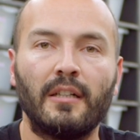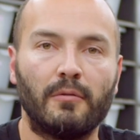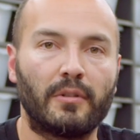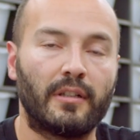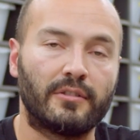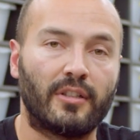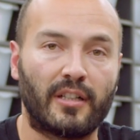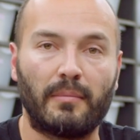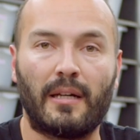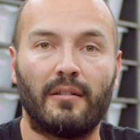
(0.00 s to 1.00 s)
we're gonna talk
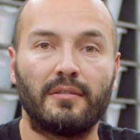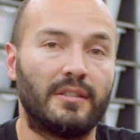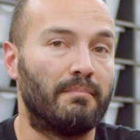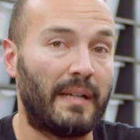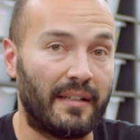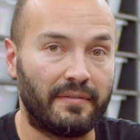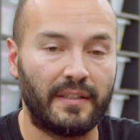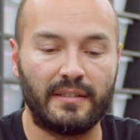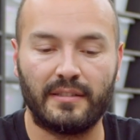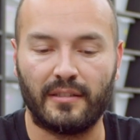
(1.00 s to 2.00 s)
about some
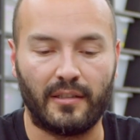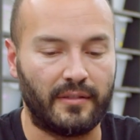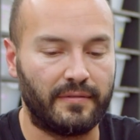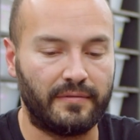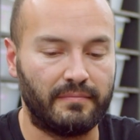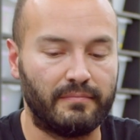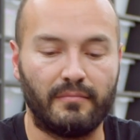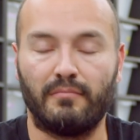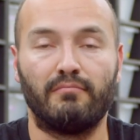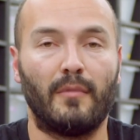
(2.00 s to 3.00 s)
benefits of
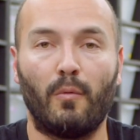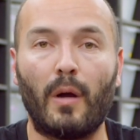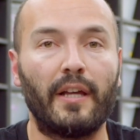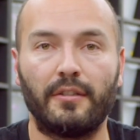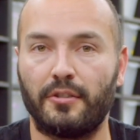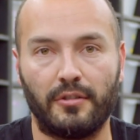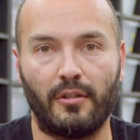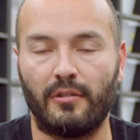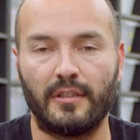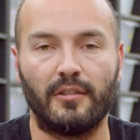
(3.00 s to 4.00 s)
why you should
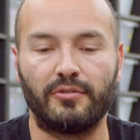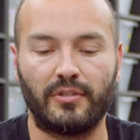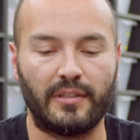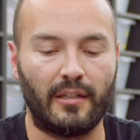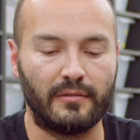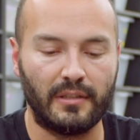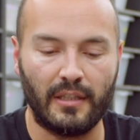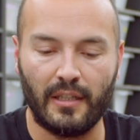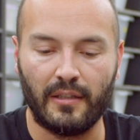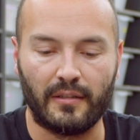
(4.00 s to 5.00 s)
own an ultrasound
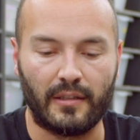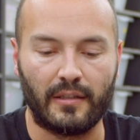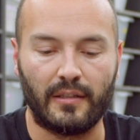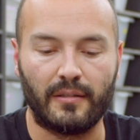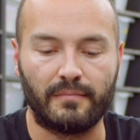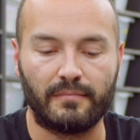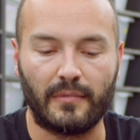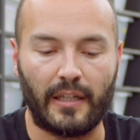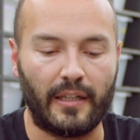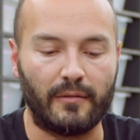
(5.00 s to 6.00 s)

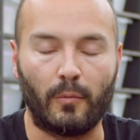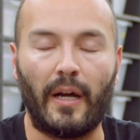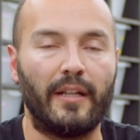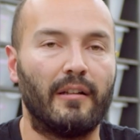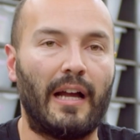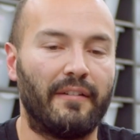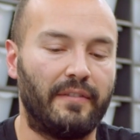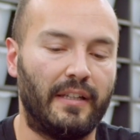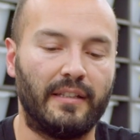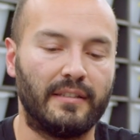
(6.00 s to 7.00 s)
and why I
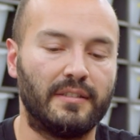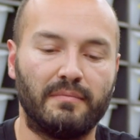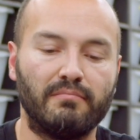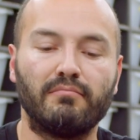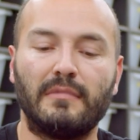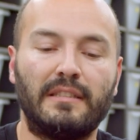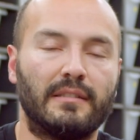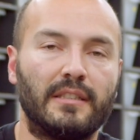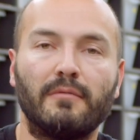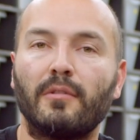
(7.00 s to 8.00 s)
think it's
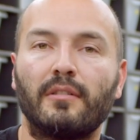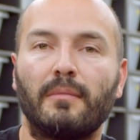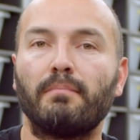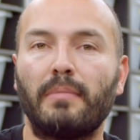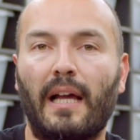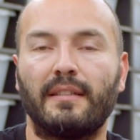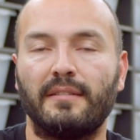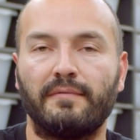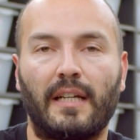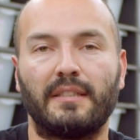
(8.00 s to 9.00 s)
easily one of the best
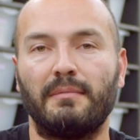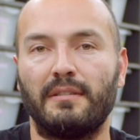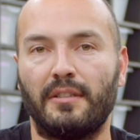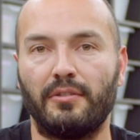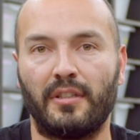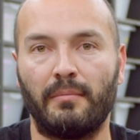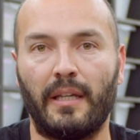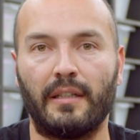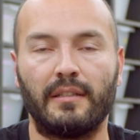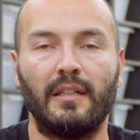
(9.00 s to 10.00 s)
investments that you can
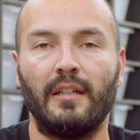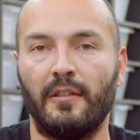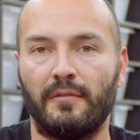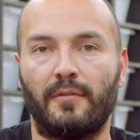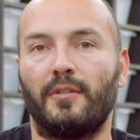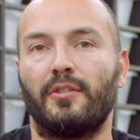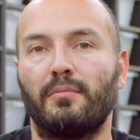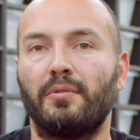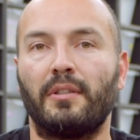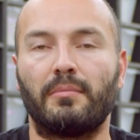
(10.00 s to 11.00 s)
make for your
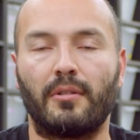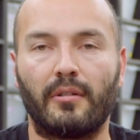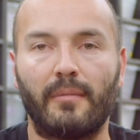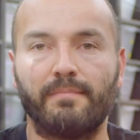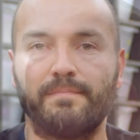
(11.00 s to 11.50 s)
breeding program.